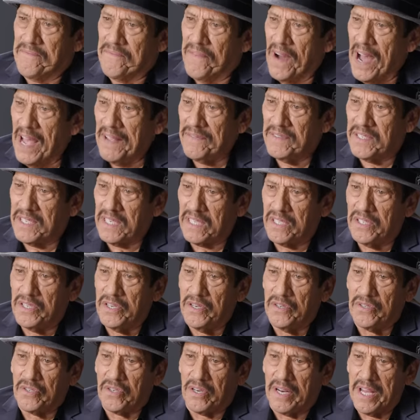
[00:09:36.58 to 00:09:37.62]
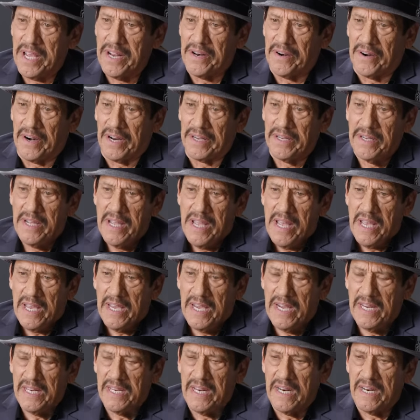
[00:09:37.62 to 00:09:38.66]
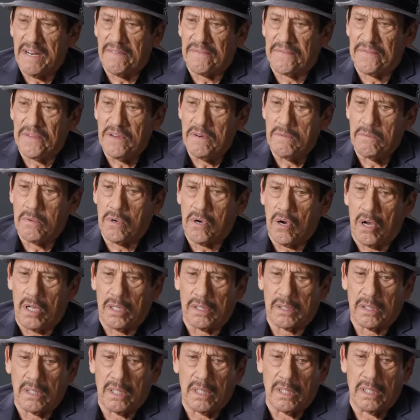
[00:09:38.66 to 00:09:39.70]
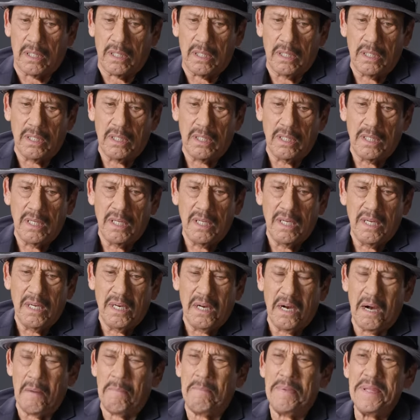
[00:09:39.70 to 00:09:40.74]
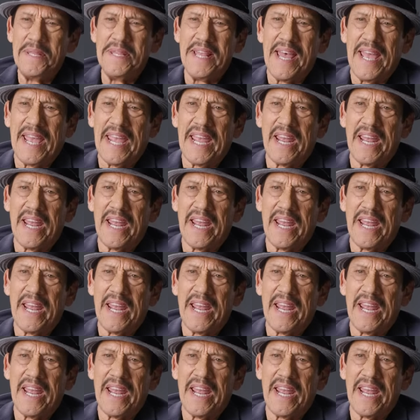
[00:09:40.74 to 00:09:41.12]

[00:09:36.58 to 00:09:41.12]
5-6 years later, he did a film called Up in the